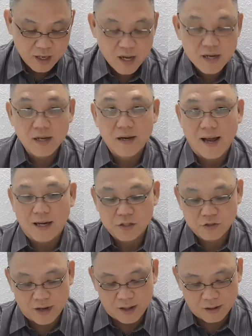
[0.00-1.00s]
In a
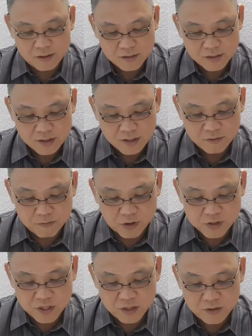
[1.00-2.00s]
nutshell,
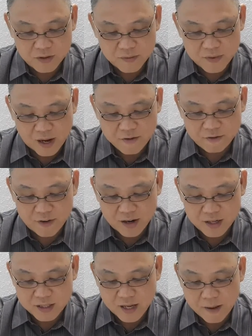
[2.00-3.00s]
procedural
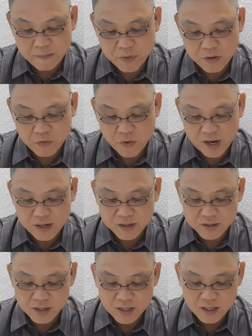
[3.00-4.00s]
unfairness happens when,
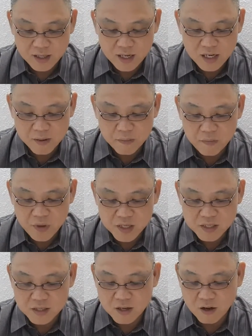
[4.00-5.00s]
in the
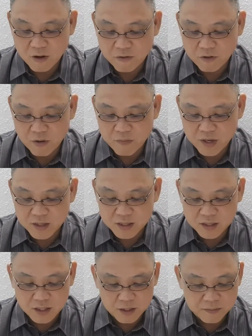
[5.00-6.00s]
midst of forming the
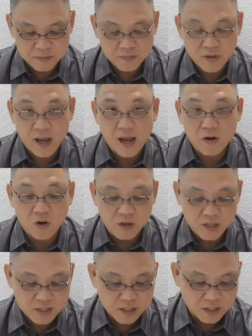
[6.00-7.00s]
term and
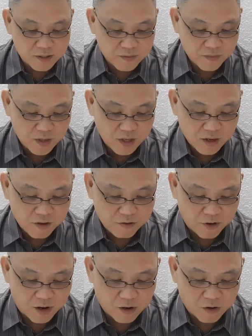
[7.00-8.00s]
condition
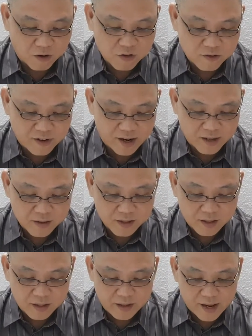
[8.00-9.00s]
for a contract,
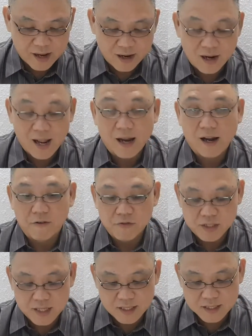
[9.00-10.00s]
there are lack
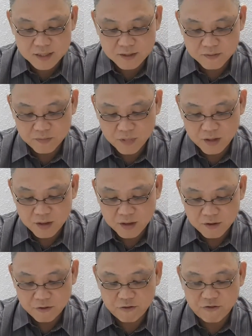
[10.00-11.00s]
of just,
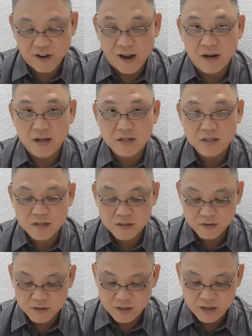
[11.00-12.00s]
fairness,
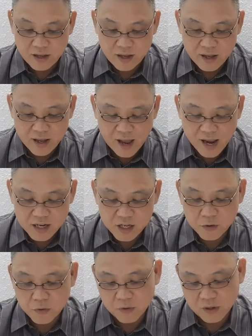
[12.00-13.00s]
and
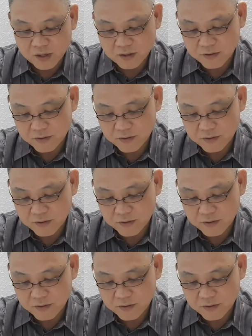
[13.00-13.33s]
equal.